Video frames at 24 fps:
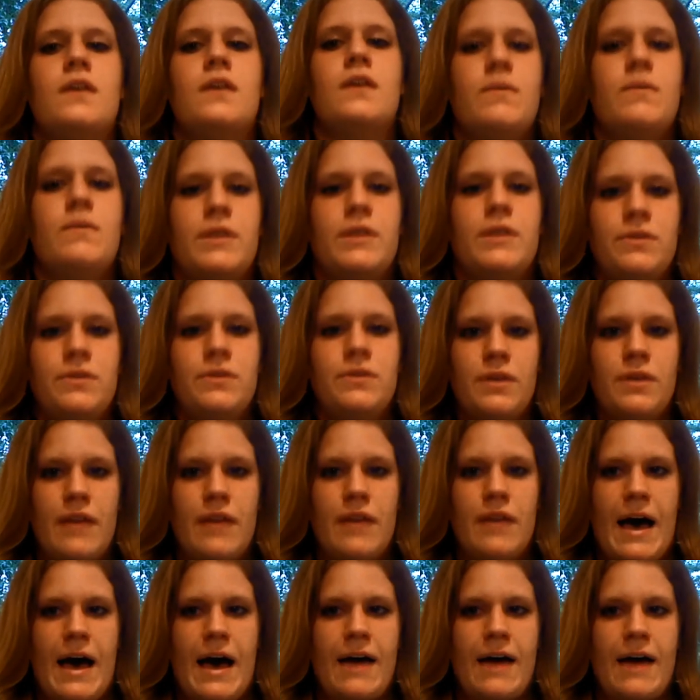By doing
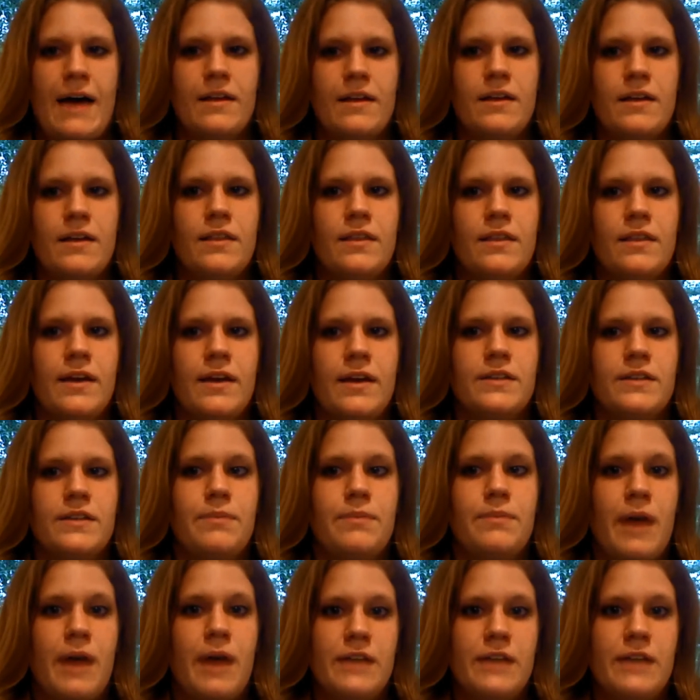that, that is
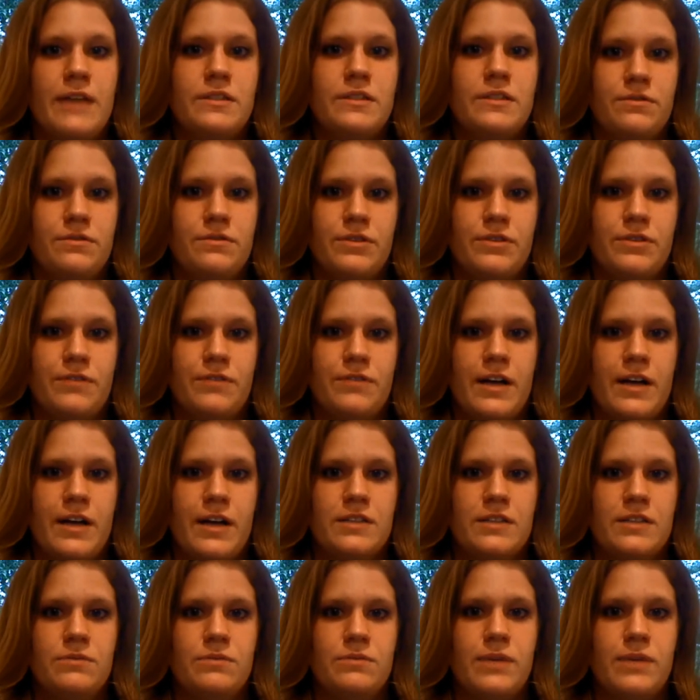a positive reflex.
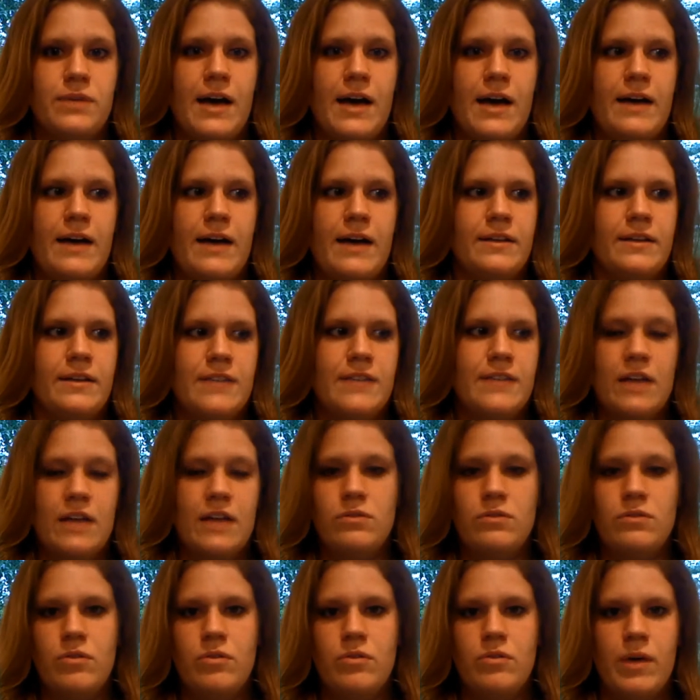We got exactly
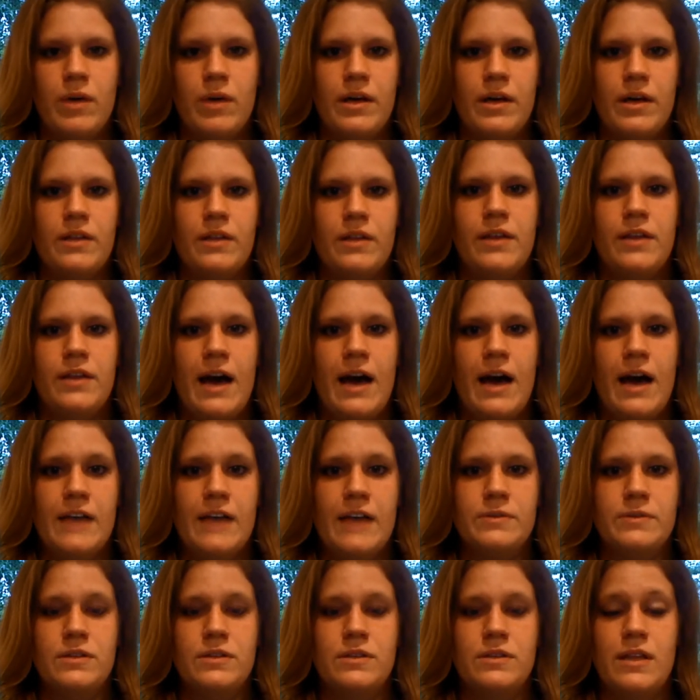what we wanted, the eyes
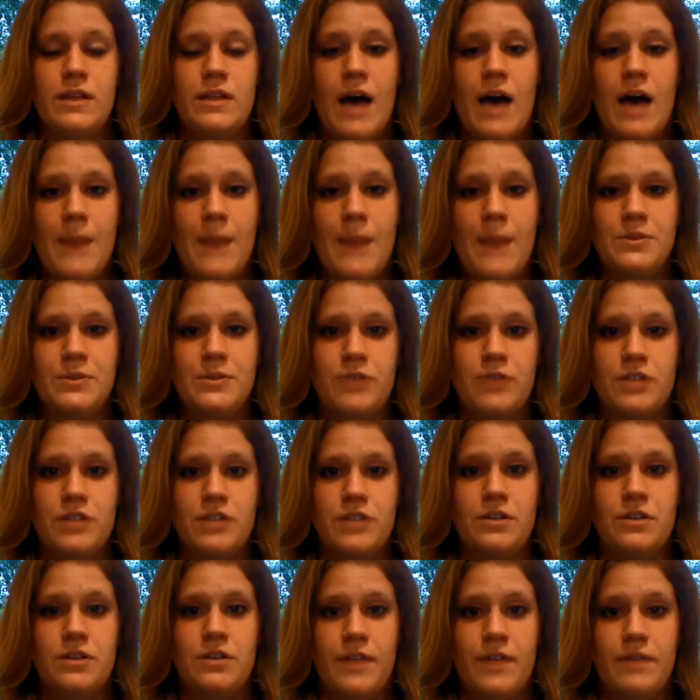went in the opposite
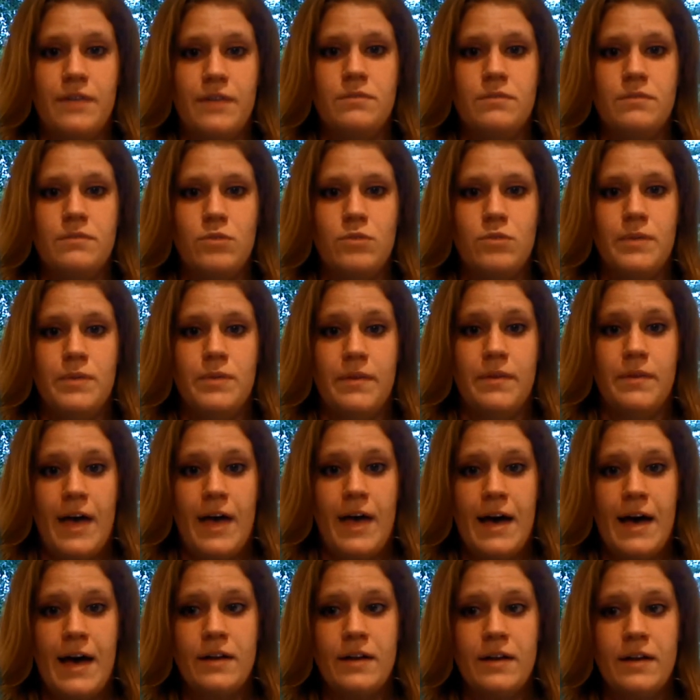direction of that movement of the
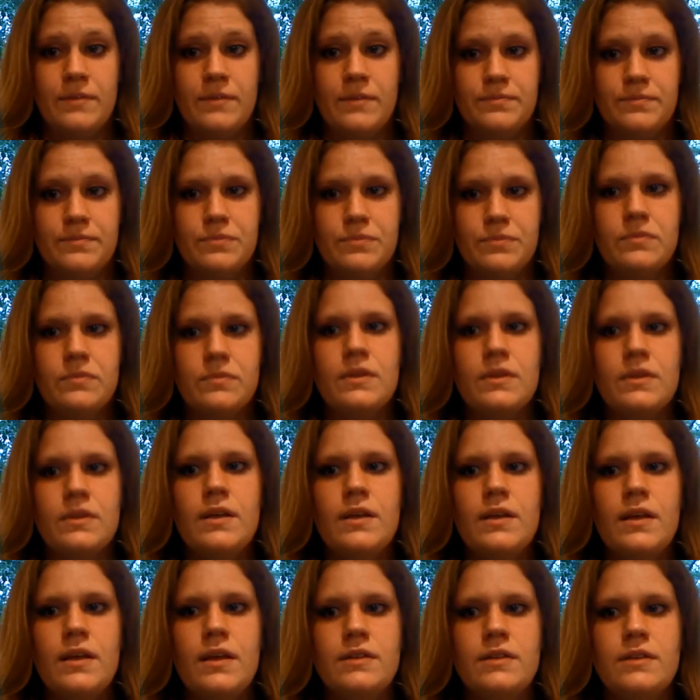head.
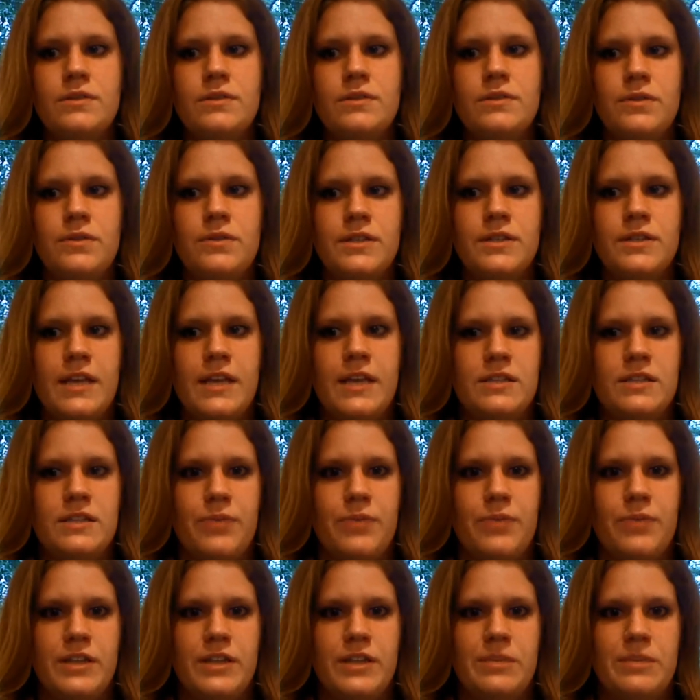So in this case, the
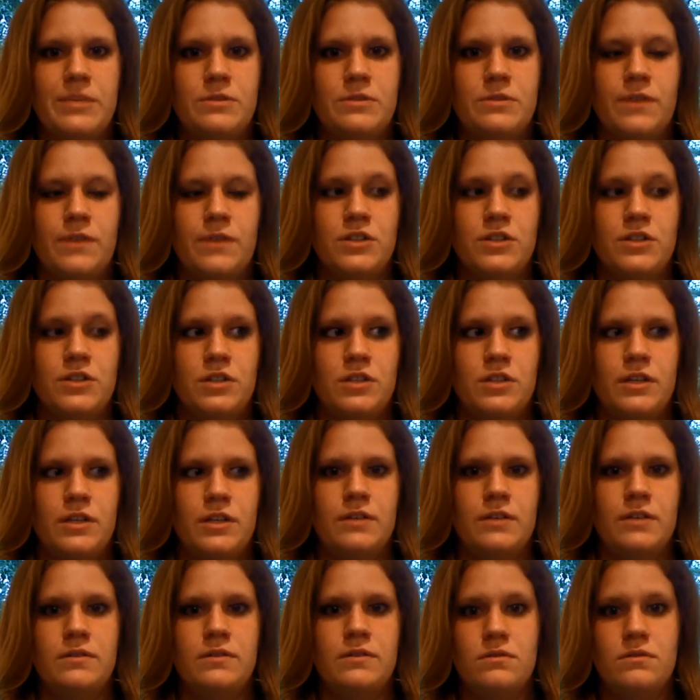brainstem is
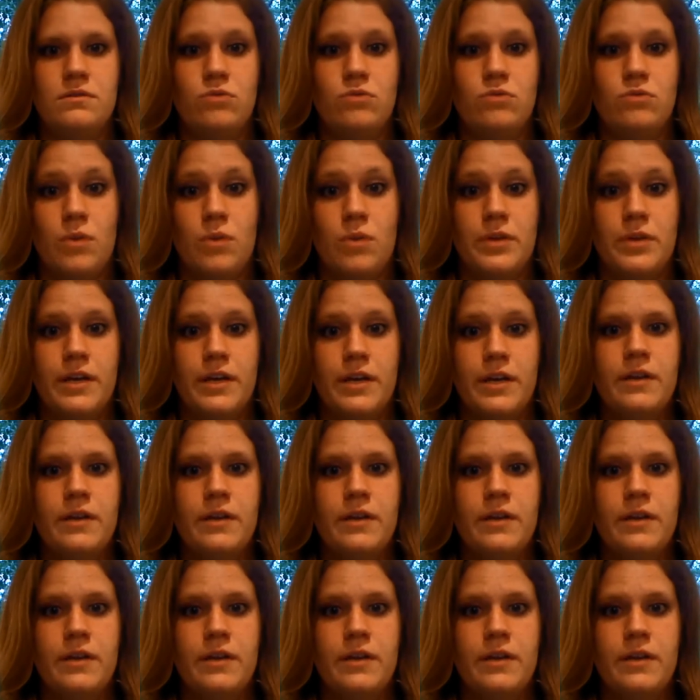functioning normally.